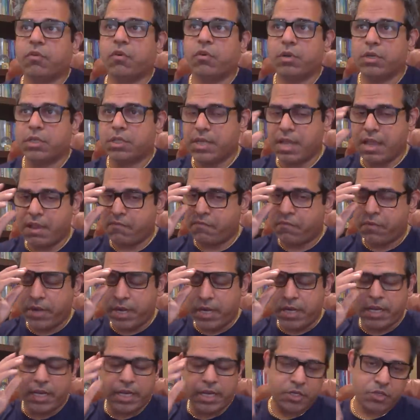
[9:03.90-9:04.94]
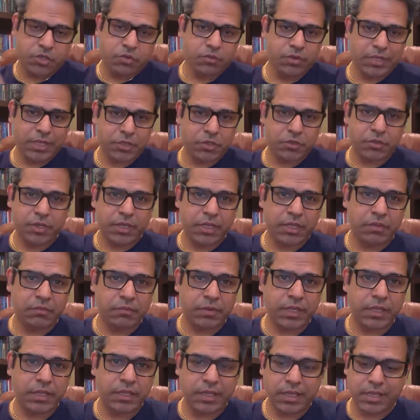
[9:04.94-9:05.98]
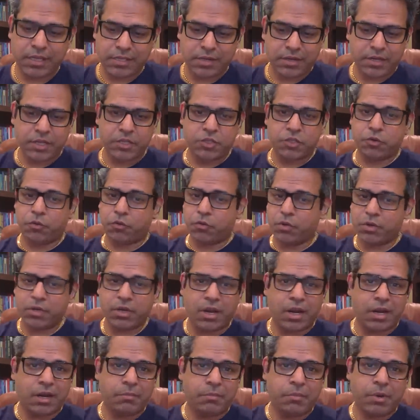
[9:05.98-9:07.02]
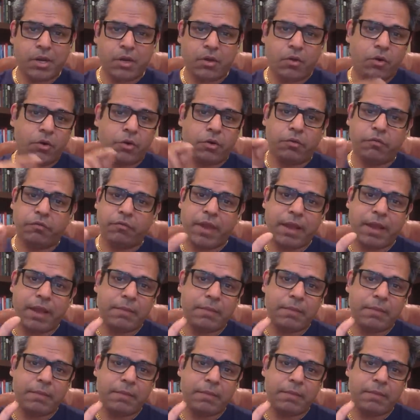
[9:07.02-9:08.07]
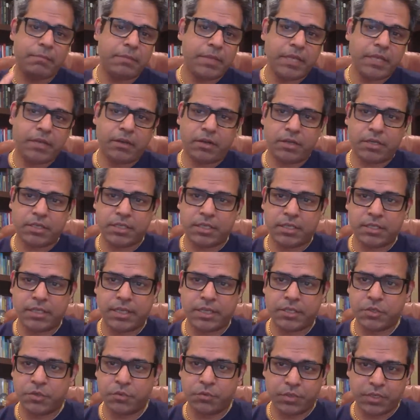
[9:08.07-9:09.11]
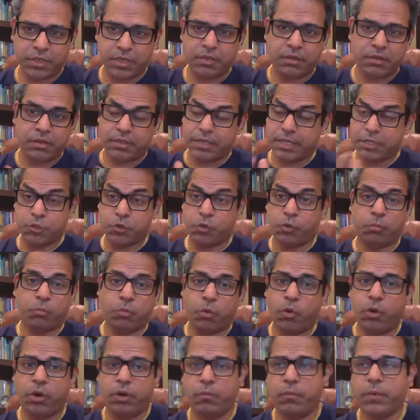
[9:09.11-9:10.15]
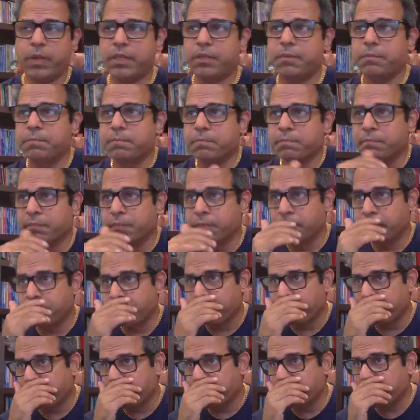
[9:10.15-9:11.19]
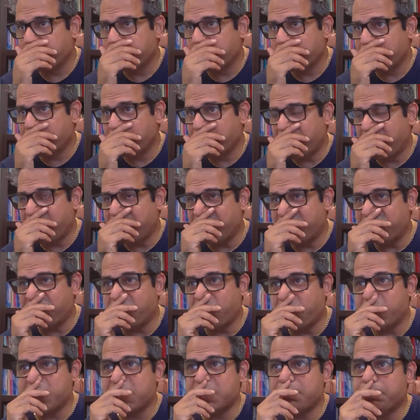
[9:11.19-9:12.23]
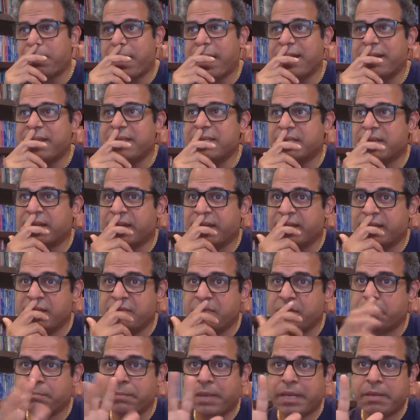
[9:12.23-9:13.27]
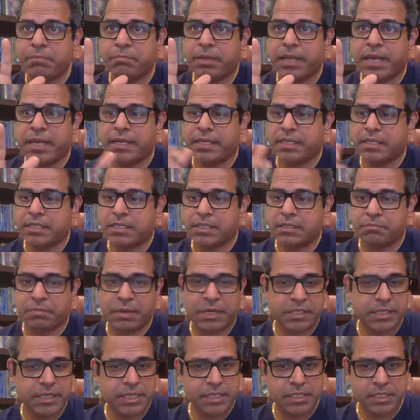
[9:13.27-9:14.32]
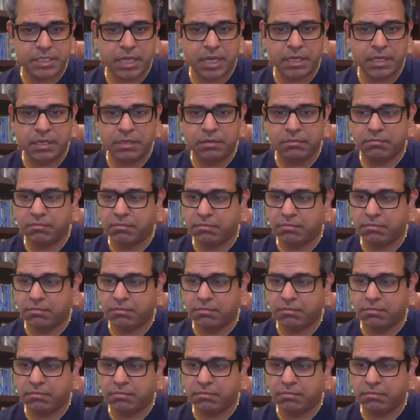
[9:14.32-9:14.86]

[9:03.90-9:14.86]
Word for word: of course. Every issue that you deal with, either it's your own karma or your family curses that you deal that you're born with. And of course, spine is connected with many planets, especially sun,